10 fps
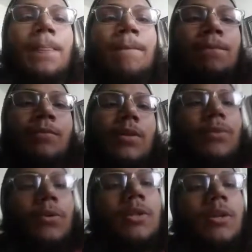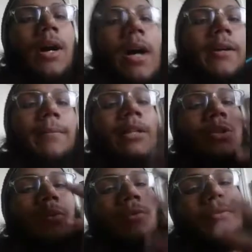the 4-star item into
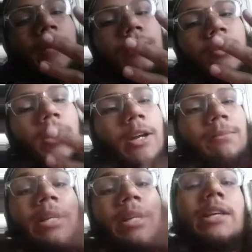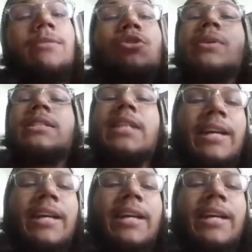a 5-star item. Then it gives you a second